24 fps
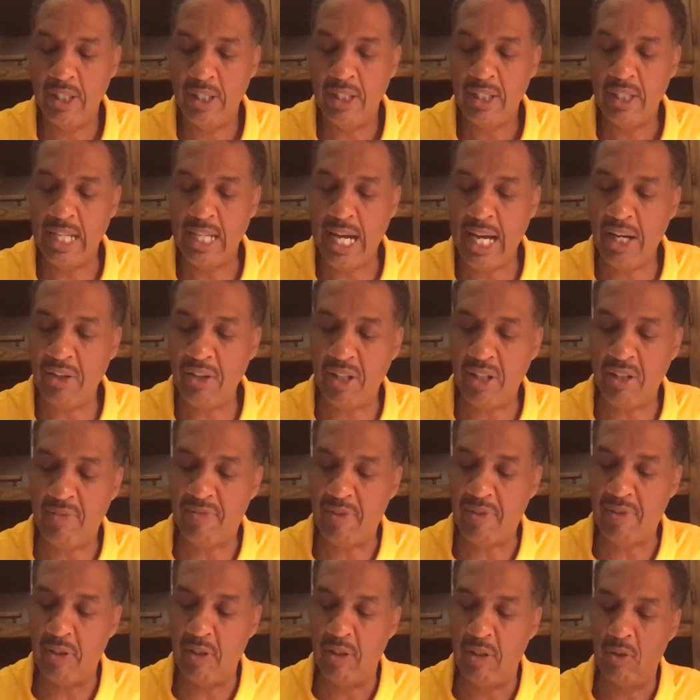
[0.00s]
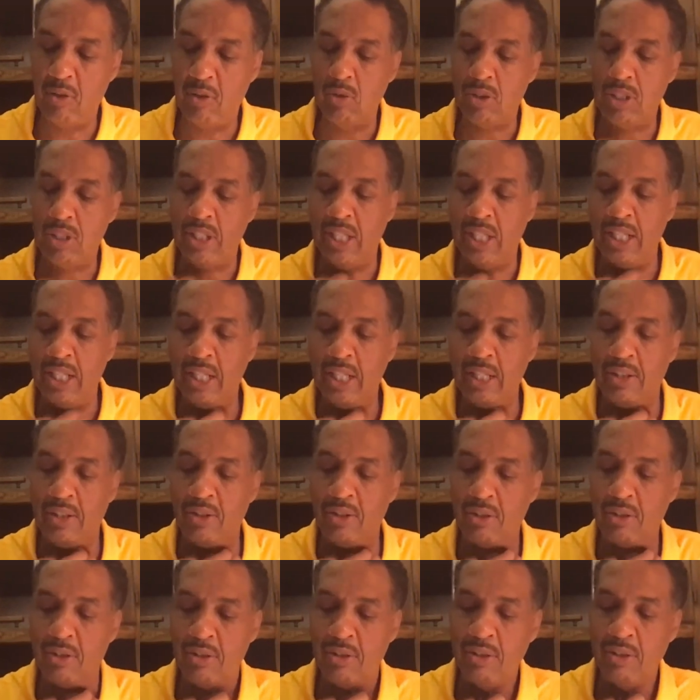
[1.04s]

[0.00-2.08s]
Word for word: Now, therefore, O kings,